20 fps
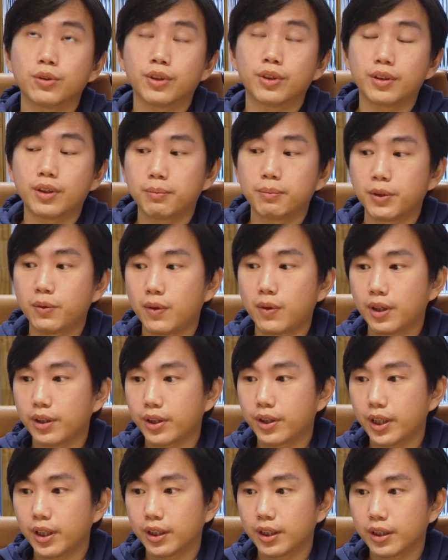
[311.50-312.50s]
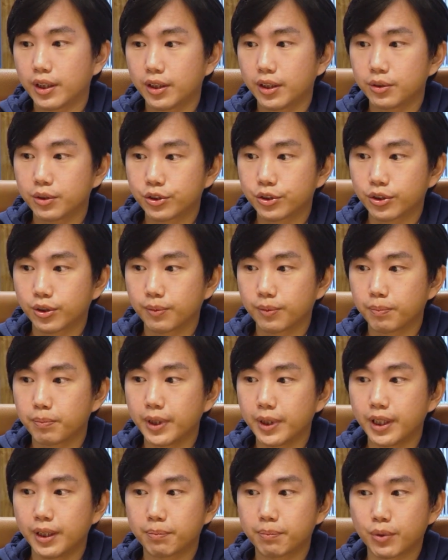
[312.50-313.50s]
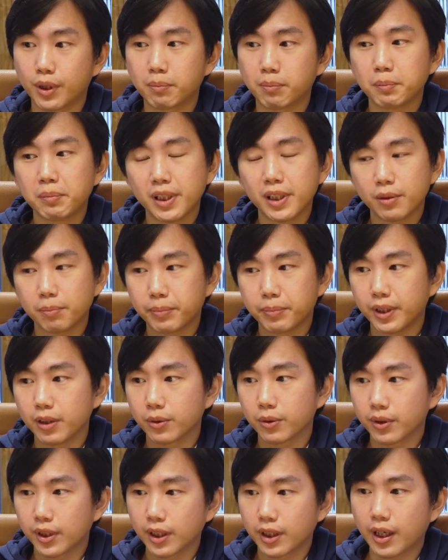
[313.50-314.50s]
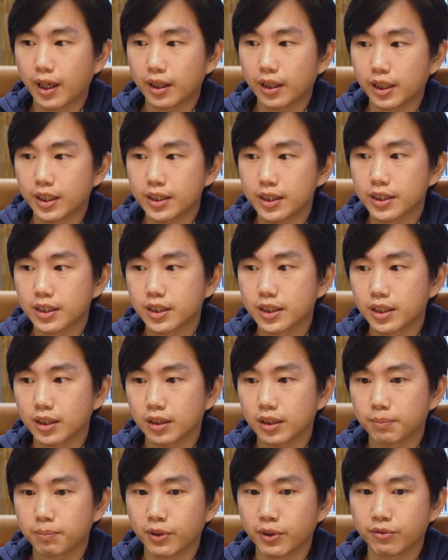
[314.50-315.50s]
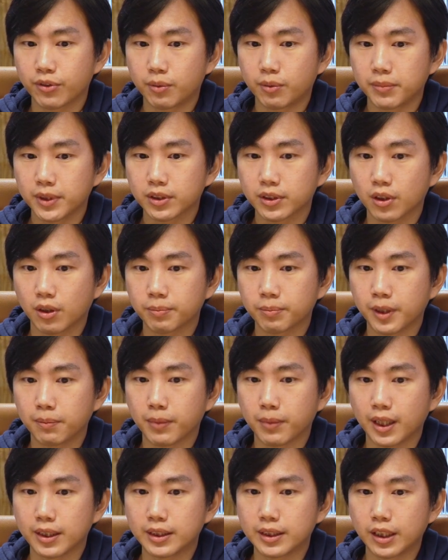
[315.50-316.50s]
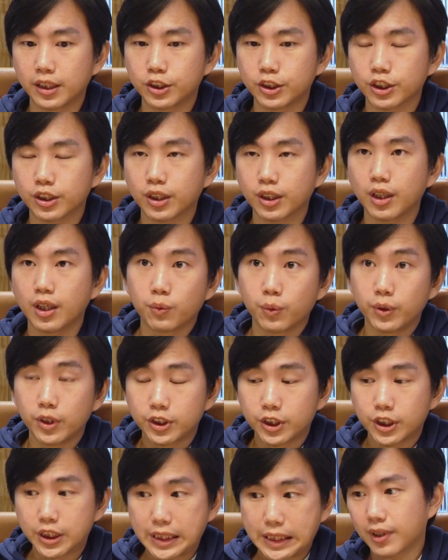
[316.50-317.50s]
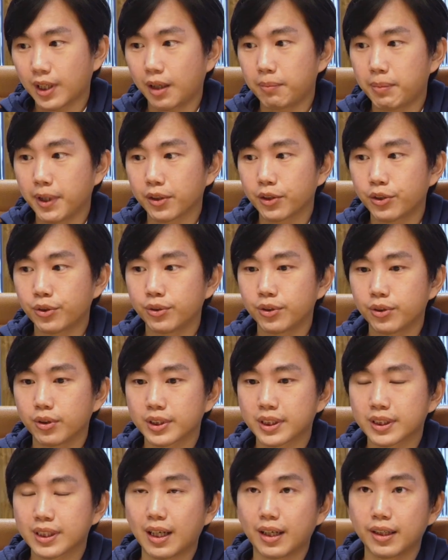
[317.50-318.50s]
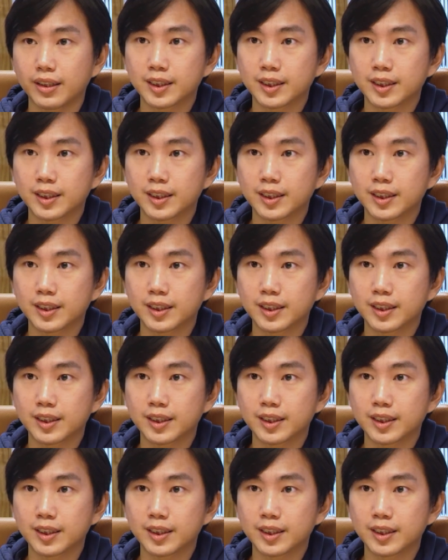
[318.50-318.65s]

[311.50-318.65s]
the number one thing that you should probably be looking at is the performance optimization, which tie back to your site